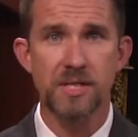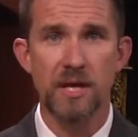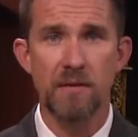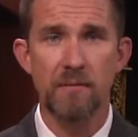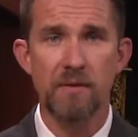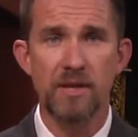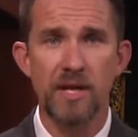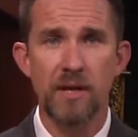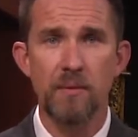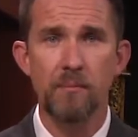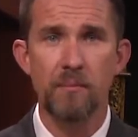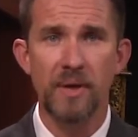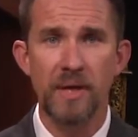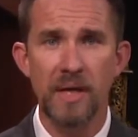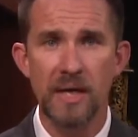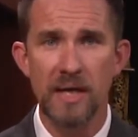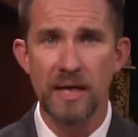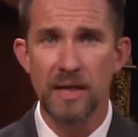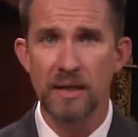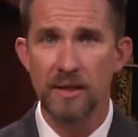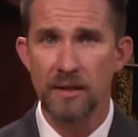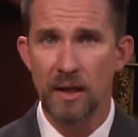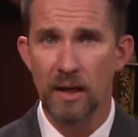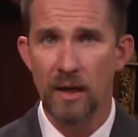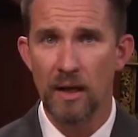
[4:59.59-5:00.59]
some of them being
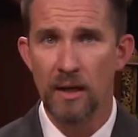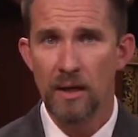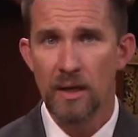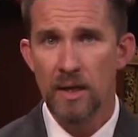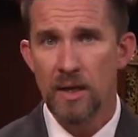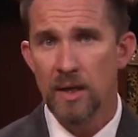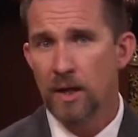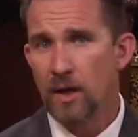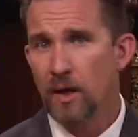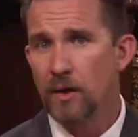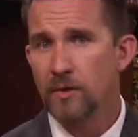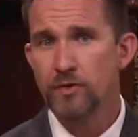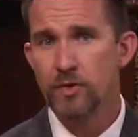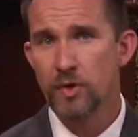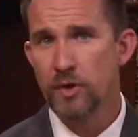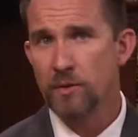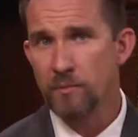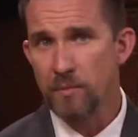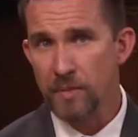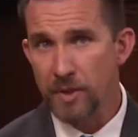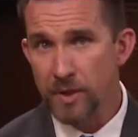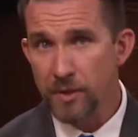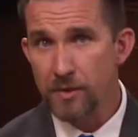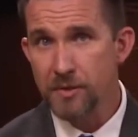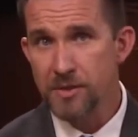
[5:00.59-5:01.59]
in the country
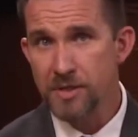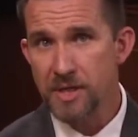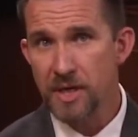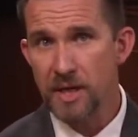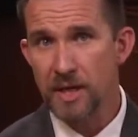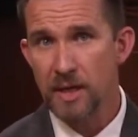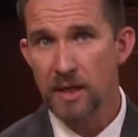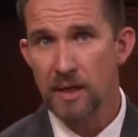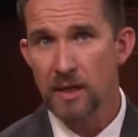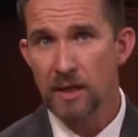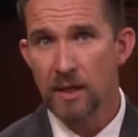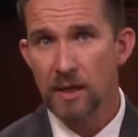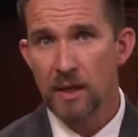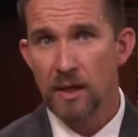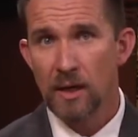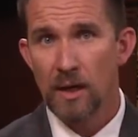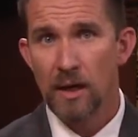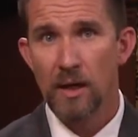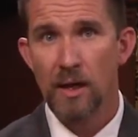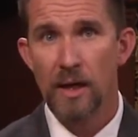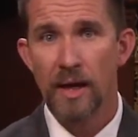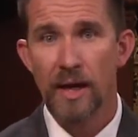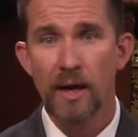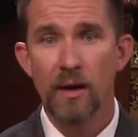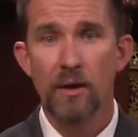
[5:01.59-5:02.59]
music
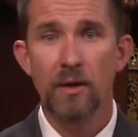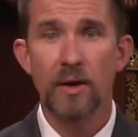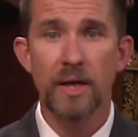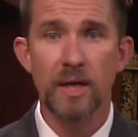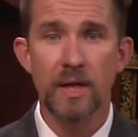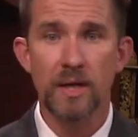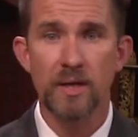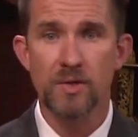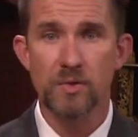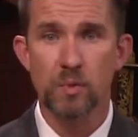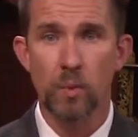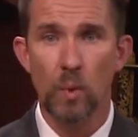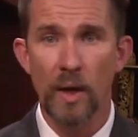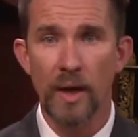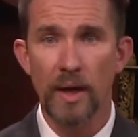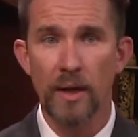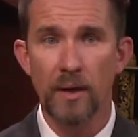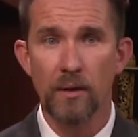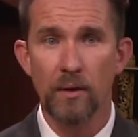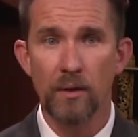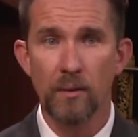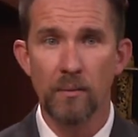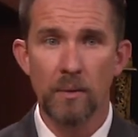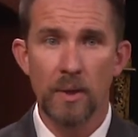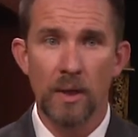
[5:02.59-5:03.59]
uh, area as
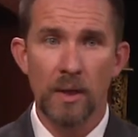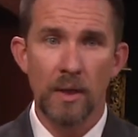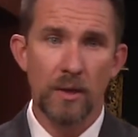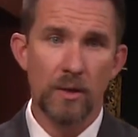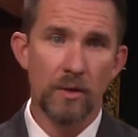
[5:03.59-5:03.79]
well.